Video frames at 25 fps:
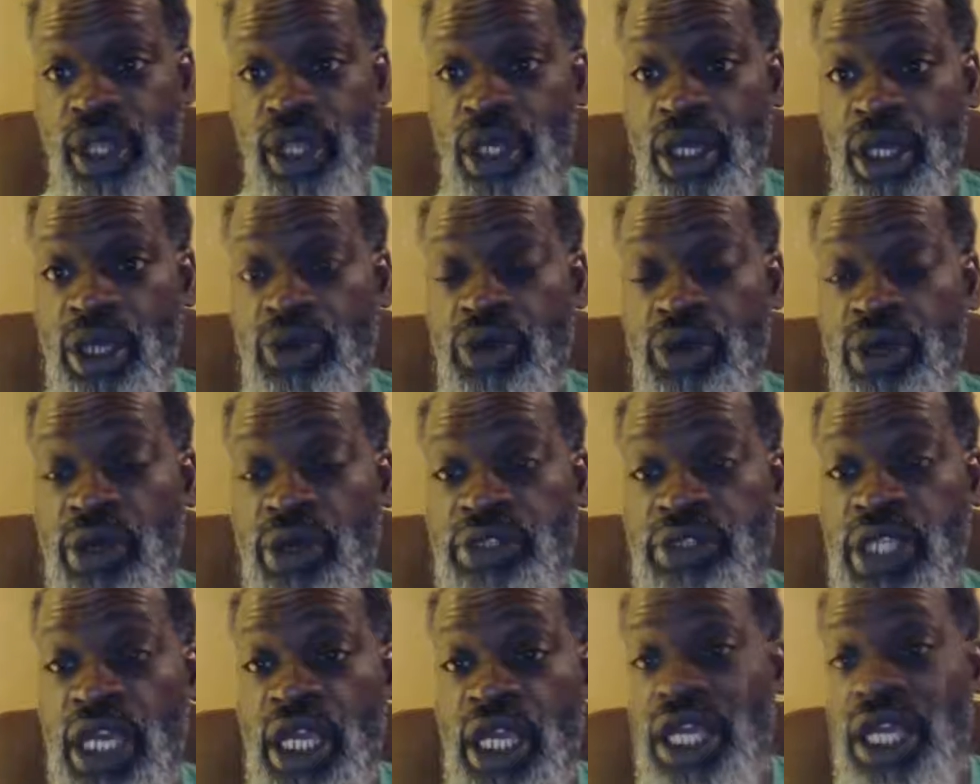You know what I'm
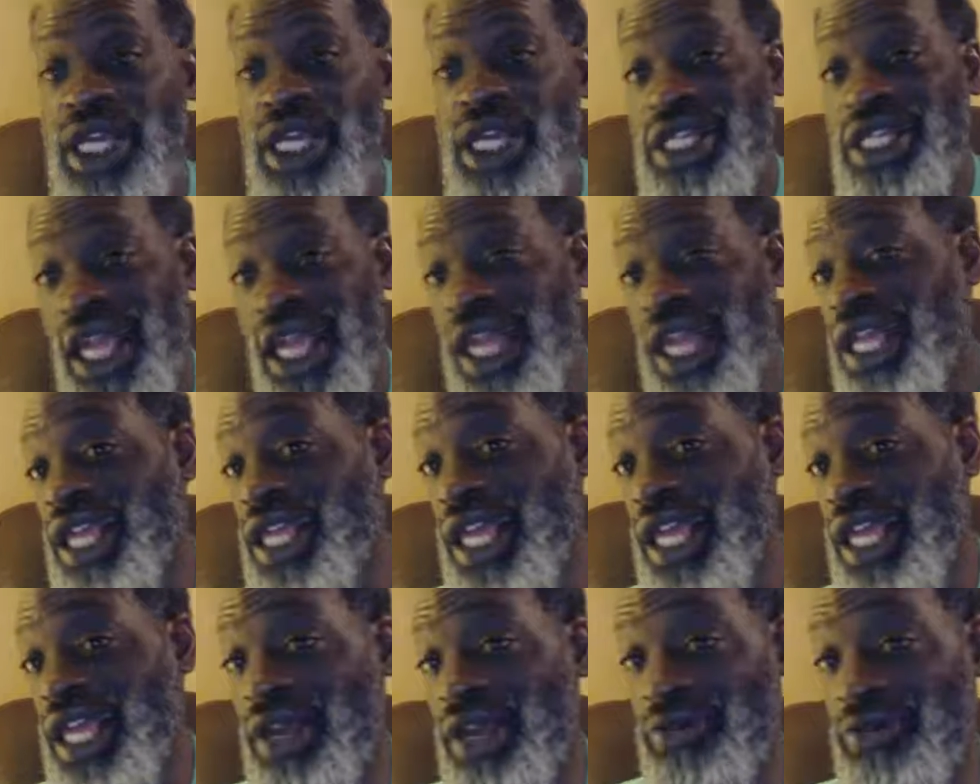saying? They
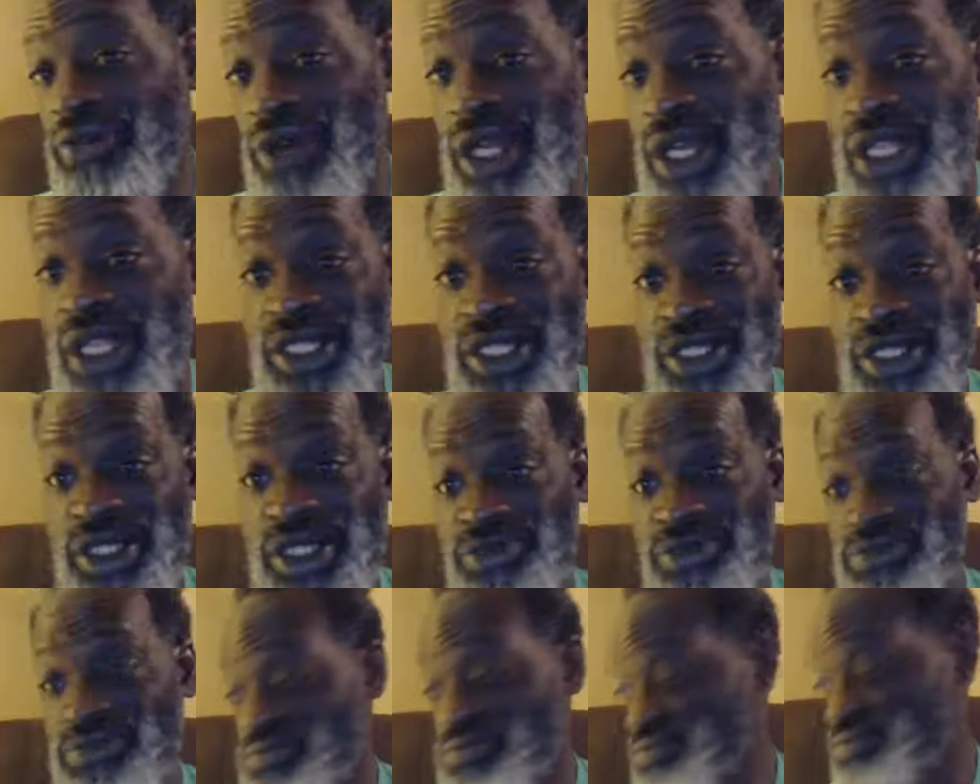get what
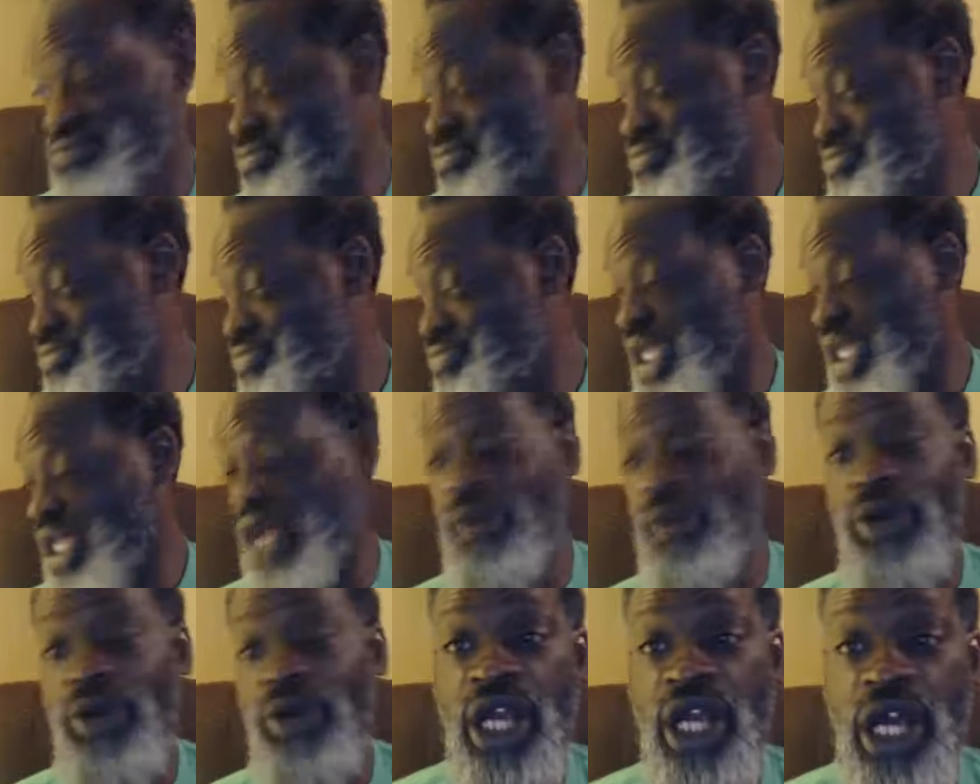ever
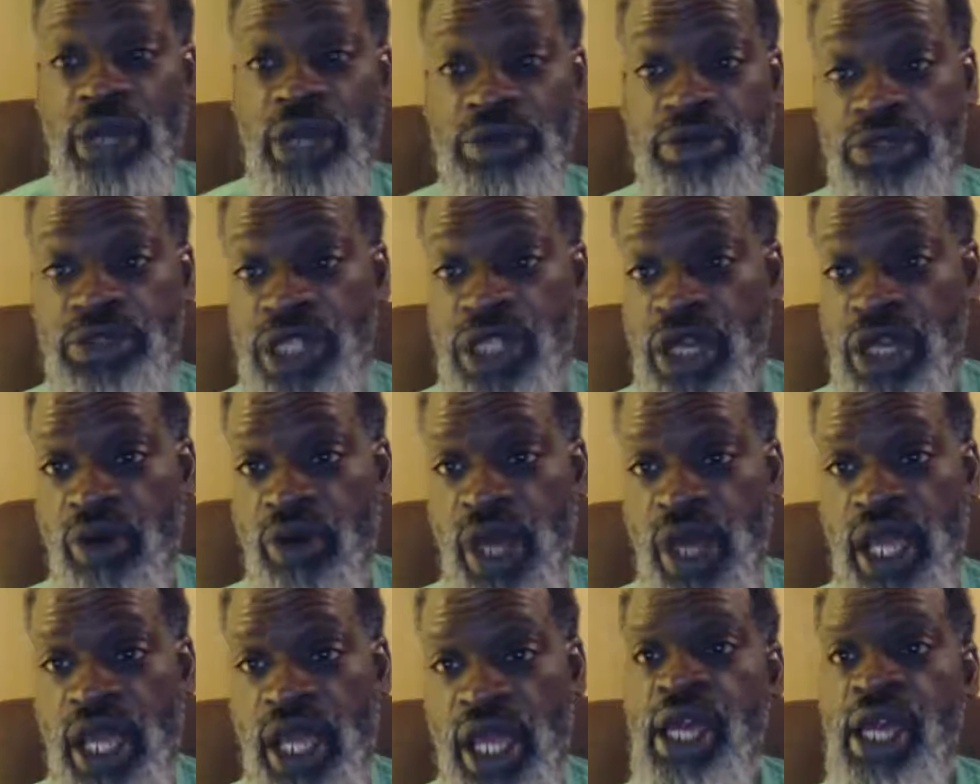comes their way.
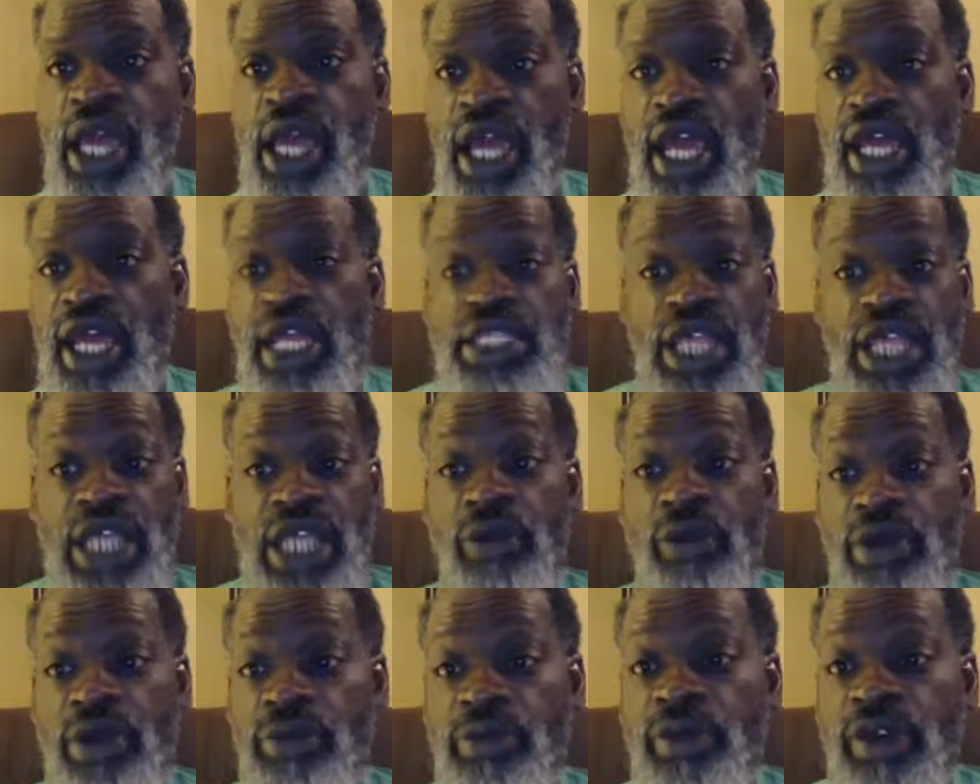And that's how
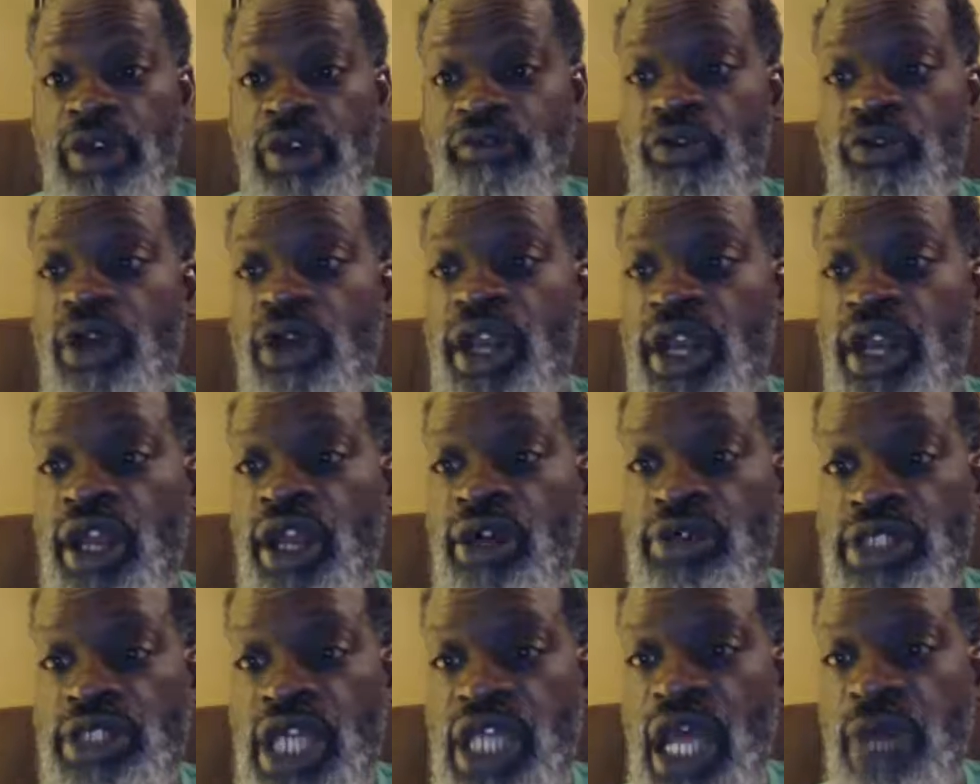we've been for a long
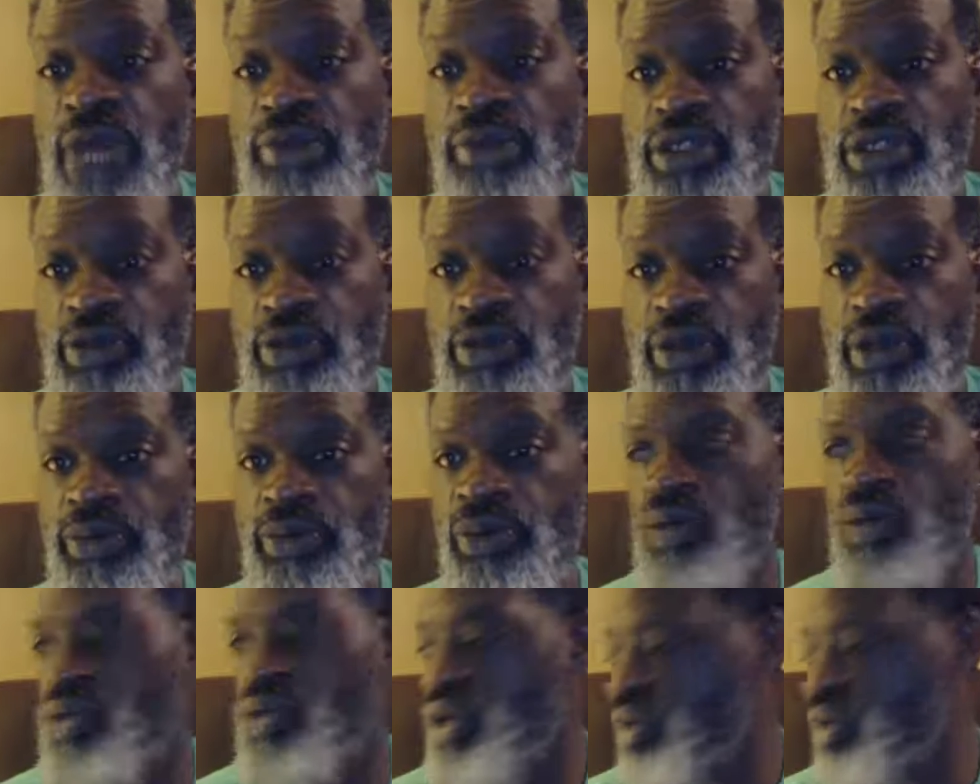time as a people.
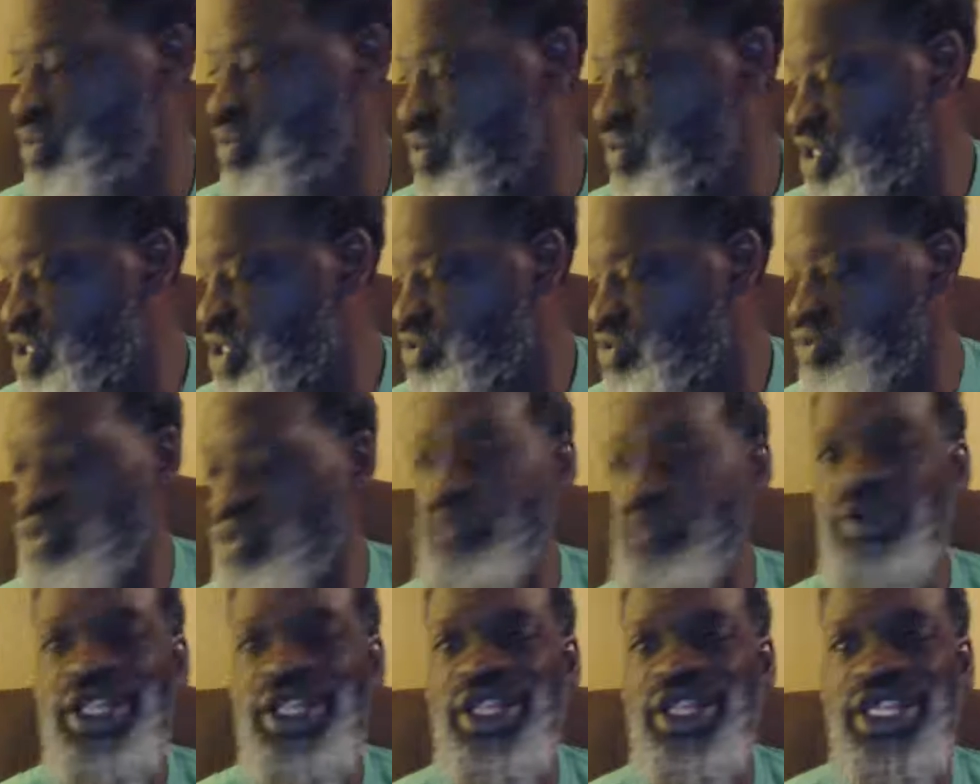We we we've
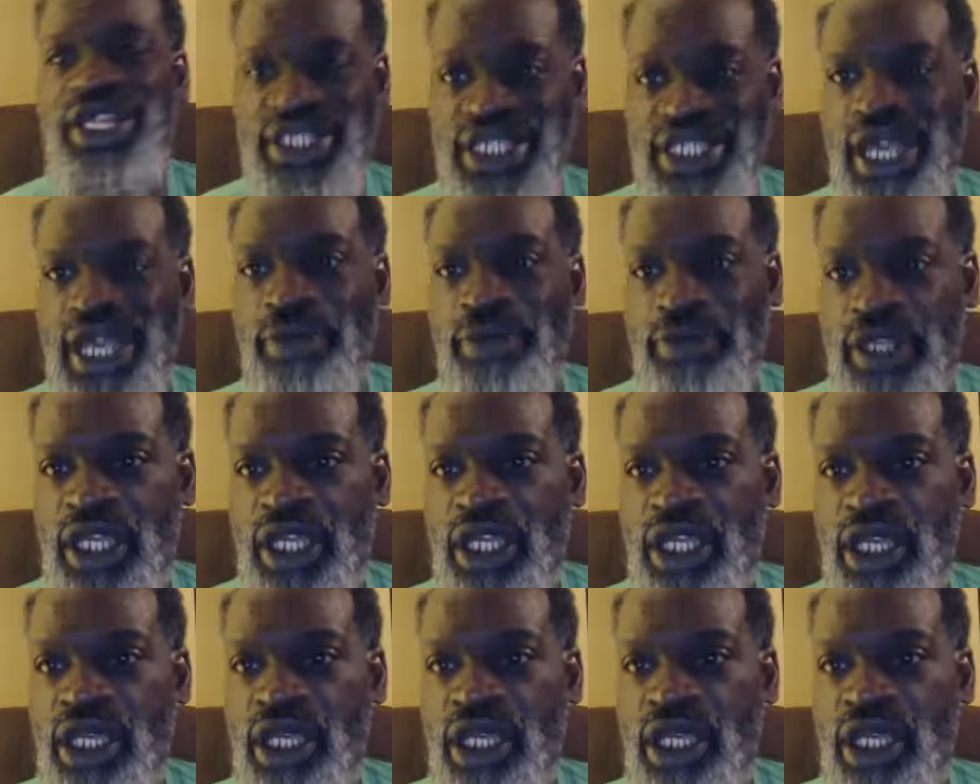been accepting,